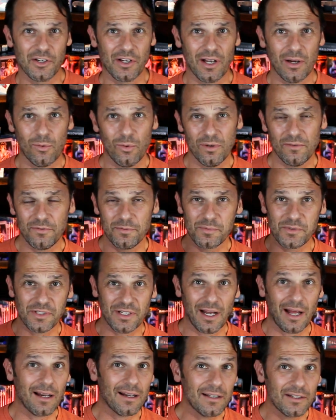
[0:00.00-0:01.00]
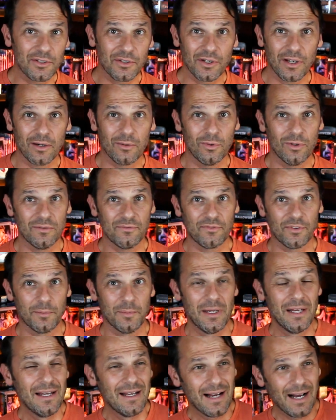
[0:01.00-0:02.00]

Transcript: you got one from Scotland, you got one from,